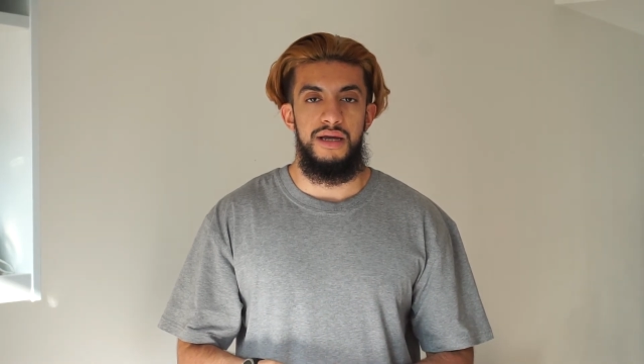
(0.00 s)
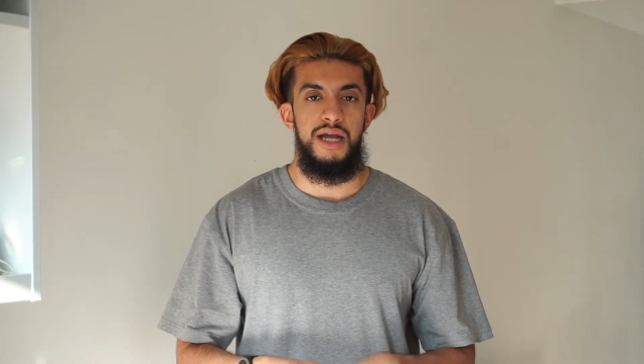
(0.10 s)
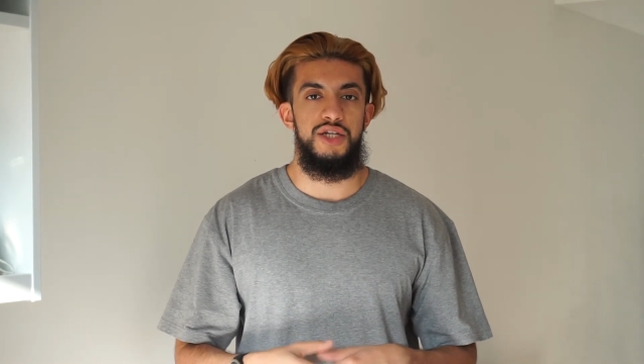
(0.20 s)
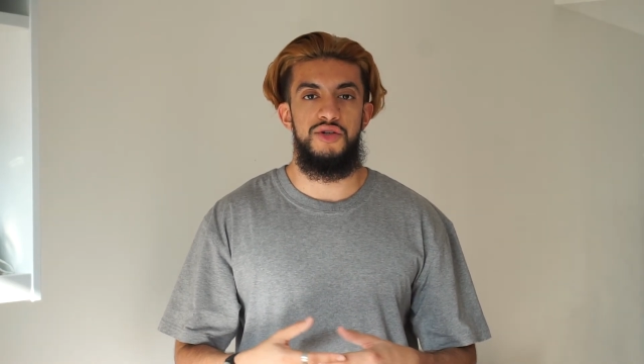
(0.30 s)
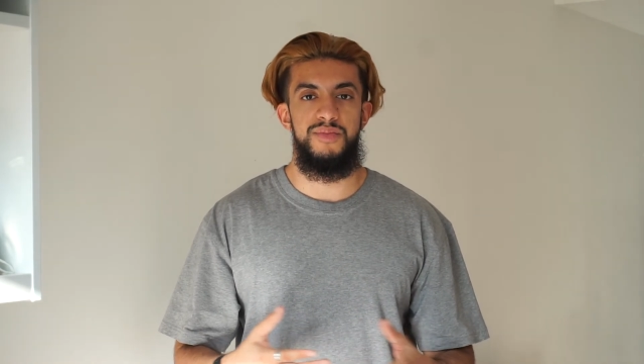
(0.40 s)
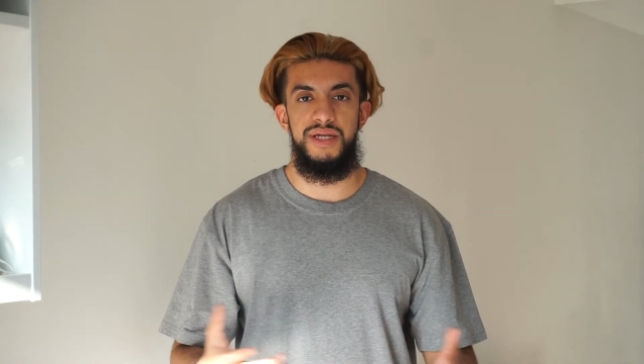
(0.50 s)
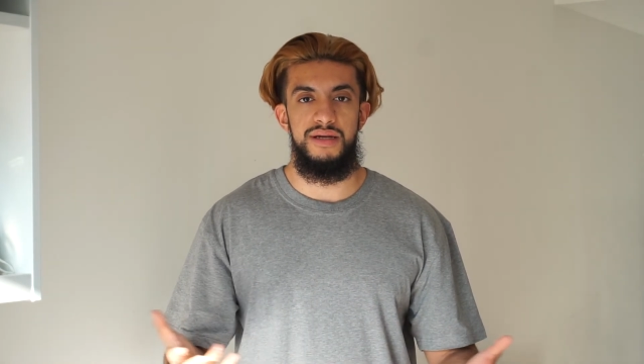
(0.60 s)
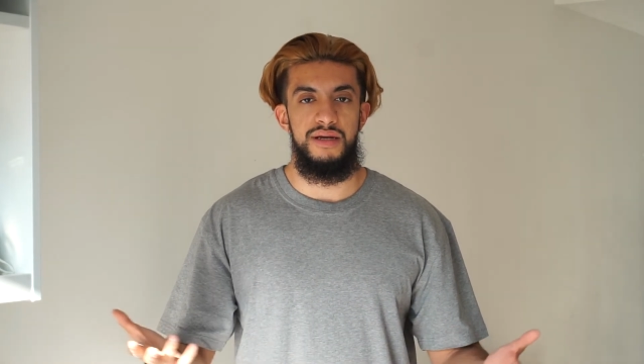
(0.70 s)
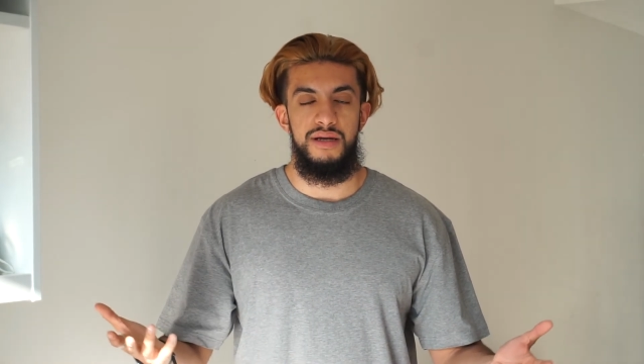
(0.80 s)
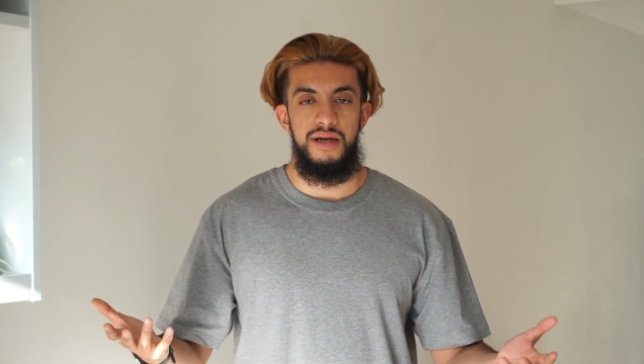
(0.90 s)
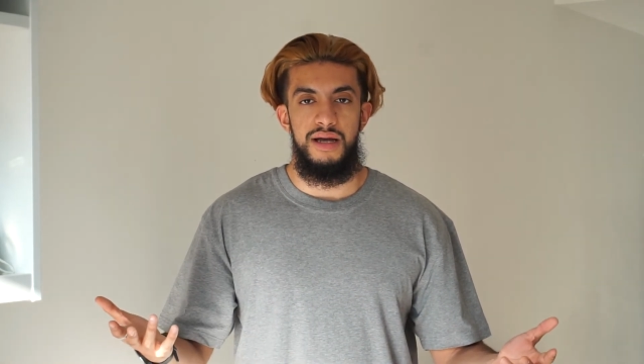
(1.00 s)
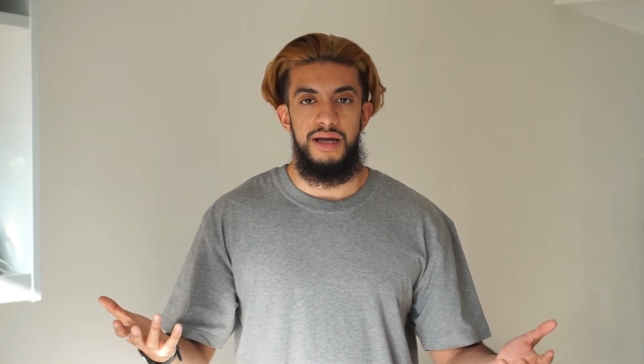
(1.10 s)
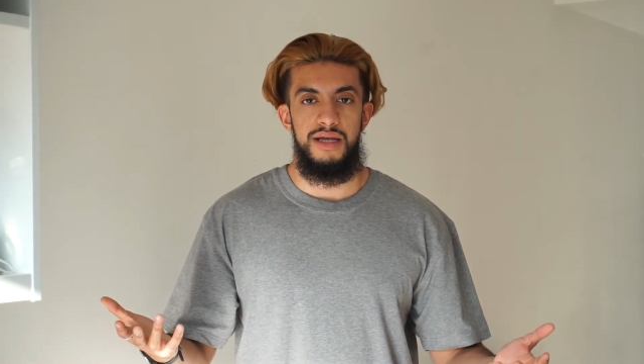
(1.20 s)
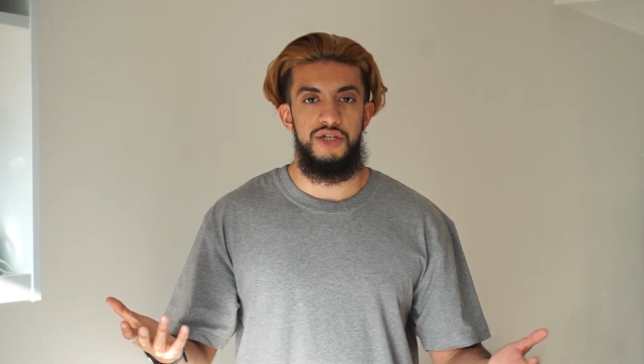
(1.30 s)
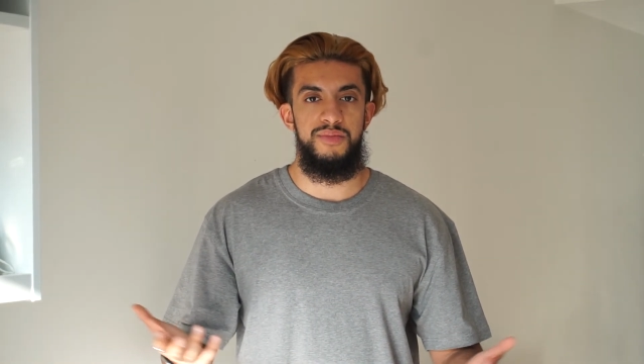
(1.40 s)
It should be
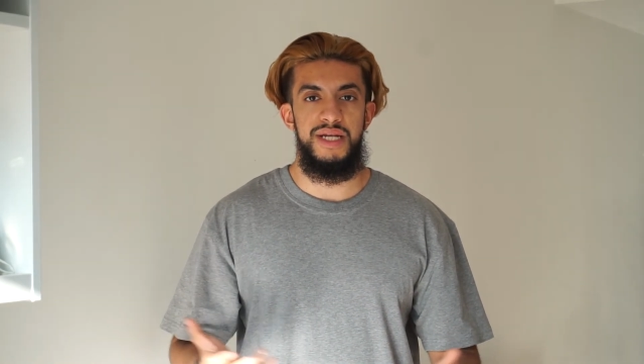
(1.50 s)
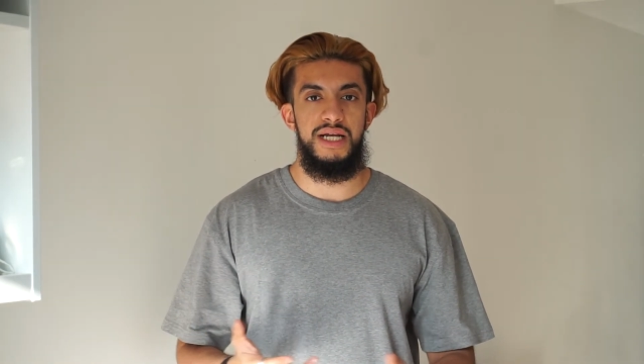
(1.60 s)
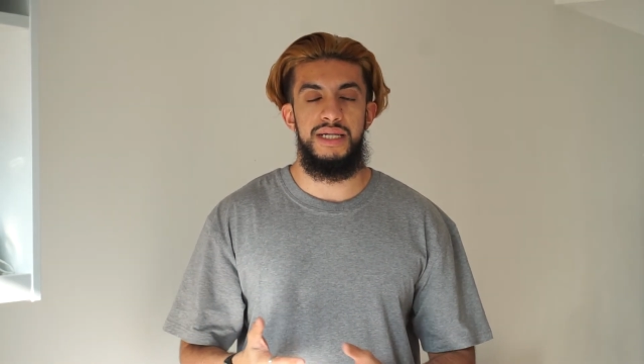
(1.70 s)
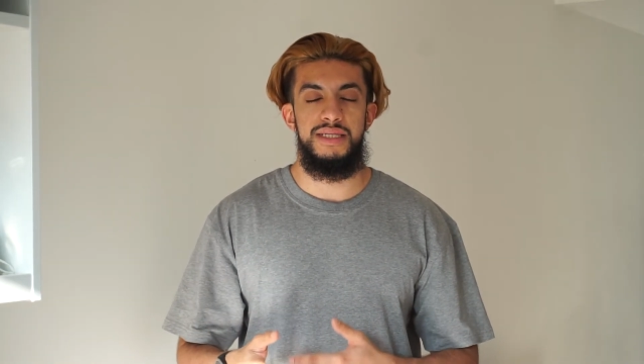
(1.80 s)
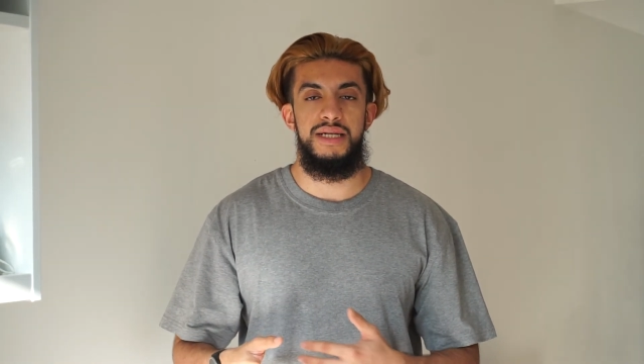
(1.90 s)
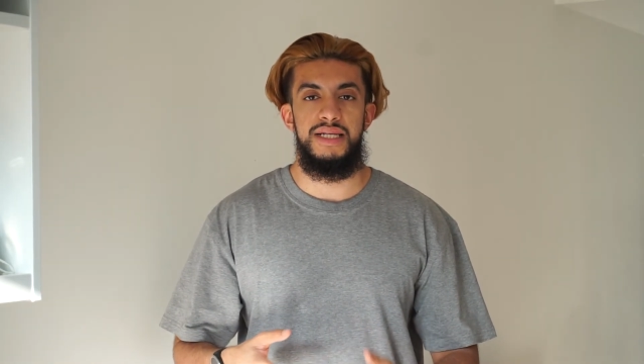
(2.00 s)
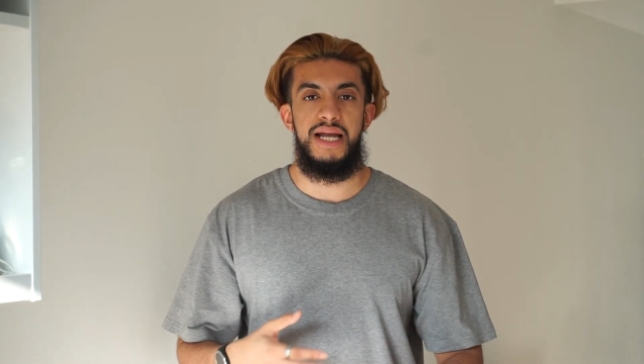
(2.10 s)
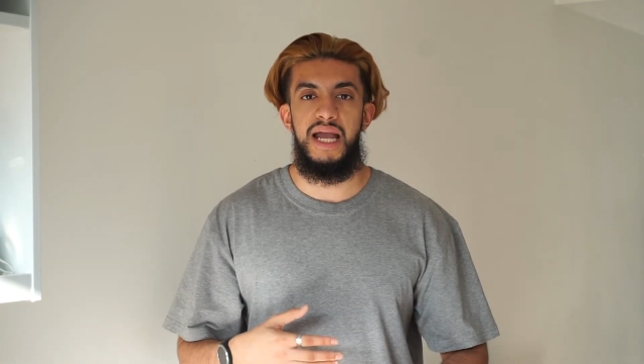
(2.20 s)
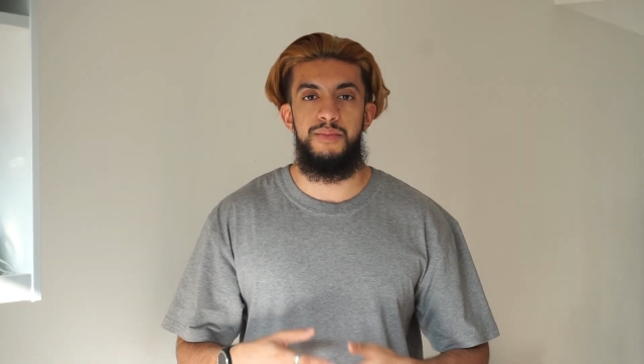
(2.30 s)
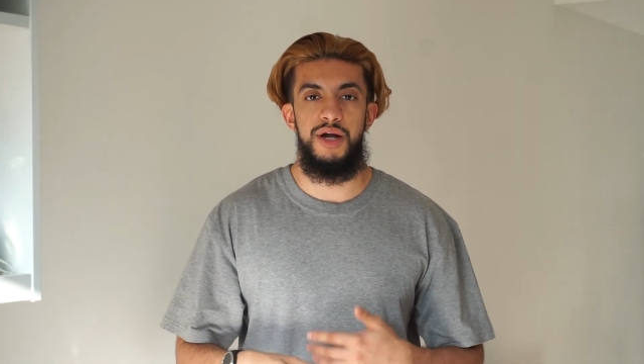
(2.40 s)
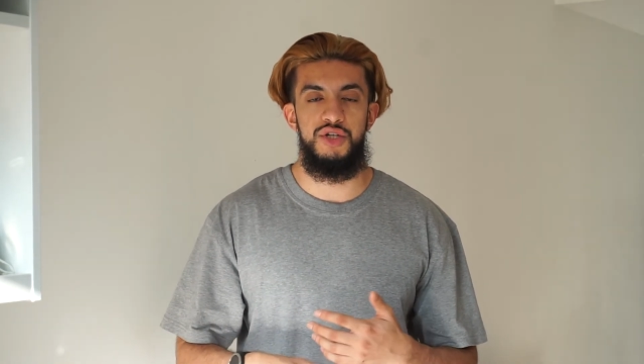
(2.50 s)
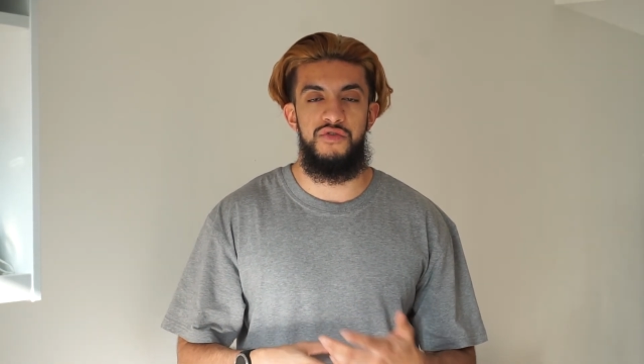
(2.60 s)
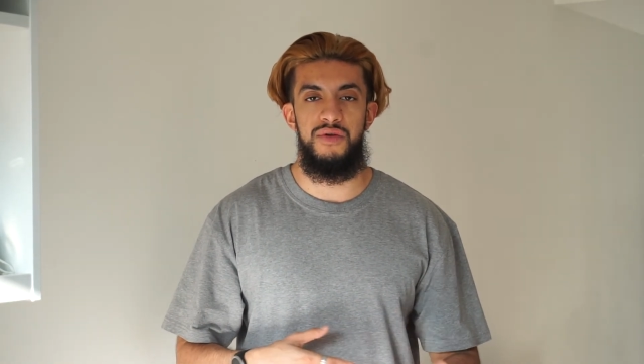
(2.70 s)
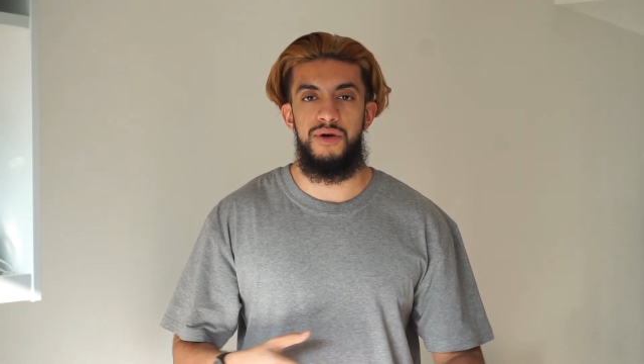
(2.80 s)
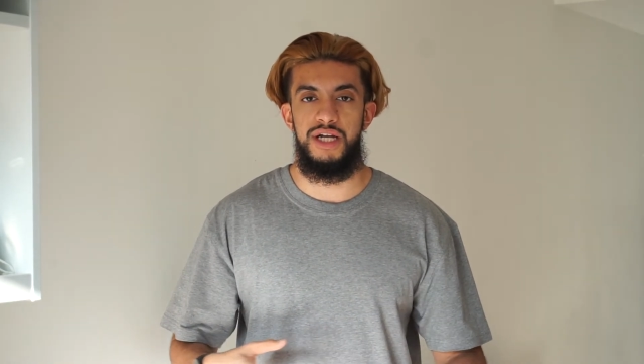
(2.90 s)
considered as like
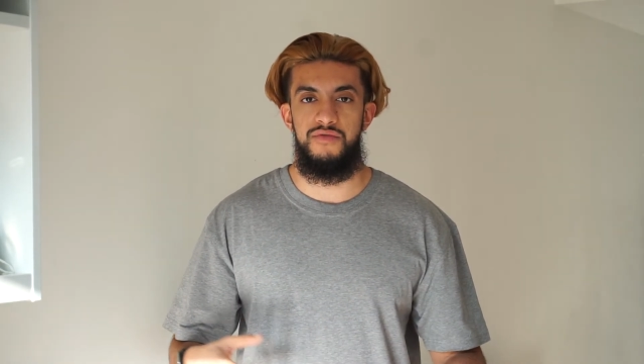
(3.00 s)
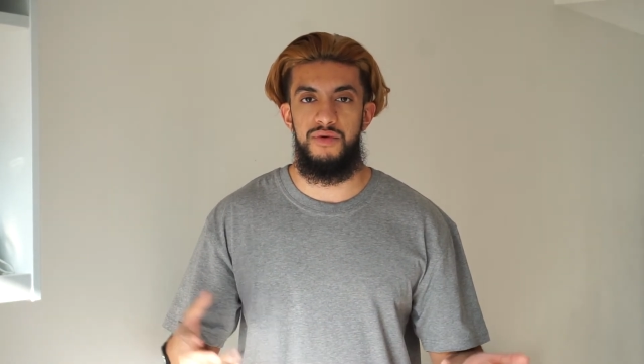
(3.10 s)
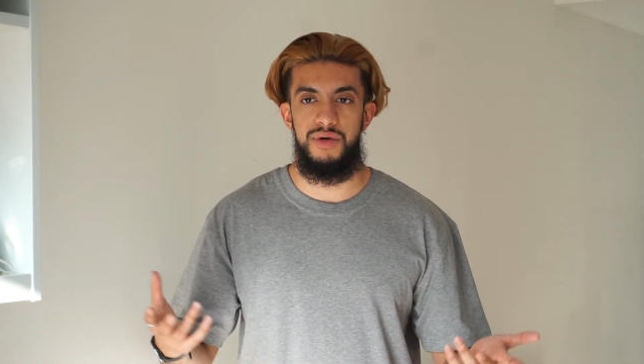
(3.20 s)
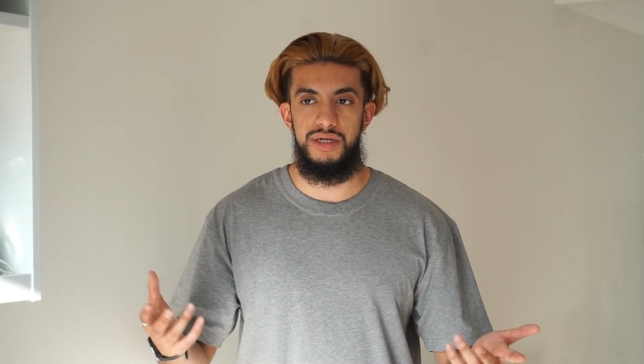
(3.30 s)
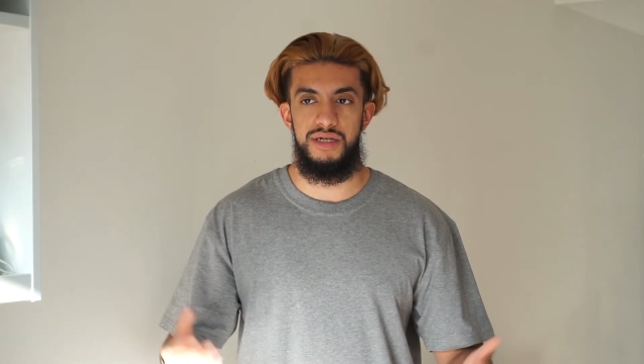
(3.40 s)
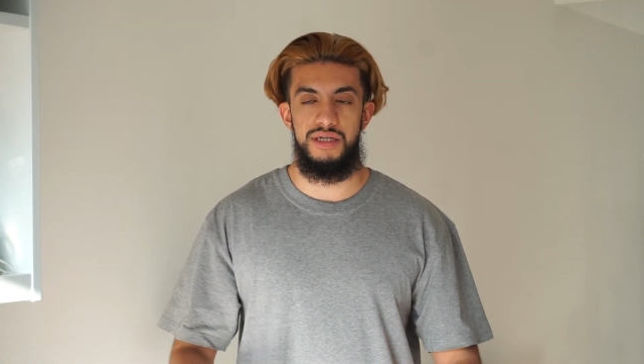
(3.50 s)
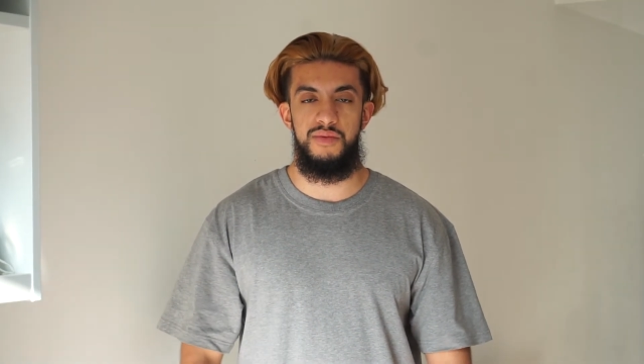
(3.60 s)
hypertrophy work if you want, because